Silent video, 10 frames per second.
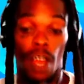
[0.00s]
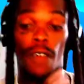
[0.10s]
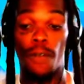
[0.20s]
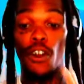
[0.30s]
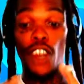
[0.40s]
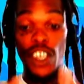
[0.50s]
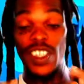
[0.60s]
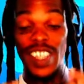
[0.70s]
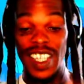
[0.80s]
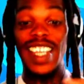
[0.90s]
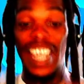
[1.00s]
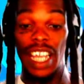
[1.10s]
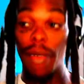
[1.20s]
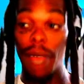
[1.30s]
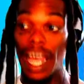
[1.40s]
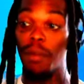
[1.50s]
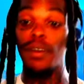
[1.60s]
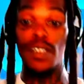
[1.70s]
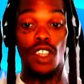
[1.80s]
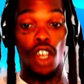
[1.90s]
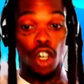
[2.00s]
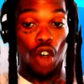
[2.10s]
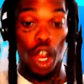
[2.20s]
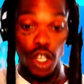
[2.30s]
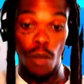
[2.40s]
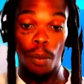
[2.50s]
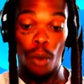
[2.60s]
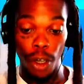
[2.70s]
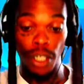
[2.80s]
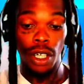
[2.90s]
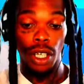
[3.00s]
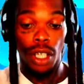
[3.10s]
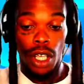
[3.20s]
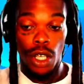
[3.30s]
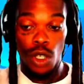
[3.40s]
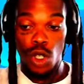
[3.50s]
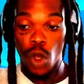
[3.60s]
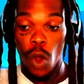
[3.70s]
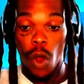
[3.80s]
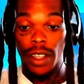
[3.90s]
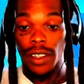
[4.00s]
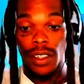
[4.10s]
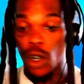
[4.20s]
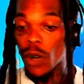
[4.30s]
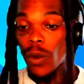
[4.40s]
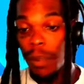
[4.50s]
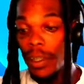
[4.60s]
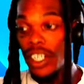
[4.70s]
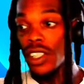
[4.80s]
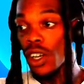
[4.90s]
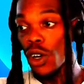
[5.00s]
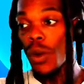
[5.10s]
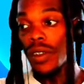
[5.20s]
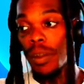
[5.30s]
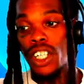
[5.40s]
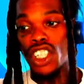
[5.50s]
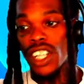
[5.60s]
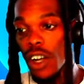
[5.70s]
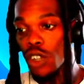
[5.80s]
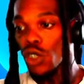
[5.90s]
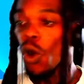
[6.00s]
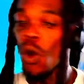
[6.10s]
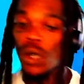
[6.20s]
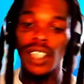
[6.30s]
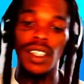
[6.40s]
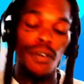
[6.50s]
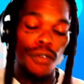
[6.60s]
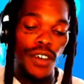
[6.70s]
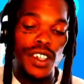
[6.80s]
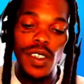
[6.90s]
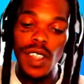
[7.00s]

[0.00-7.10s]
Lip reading: for the same elements across the board. So they're going to be generic. The only difference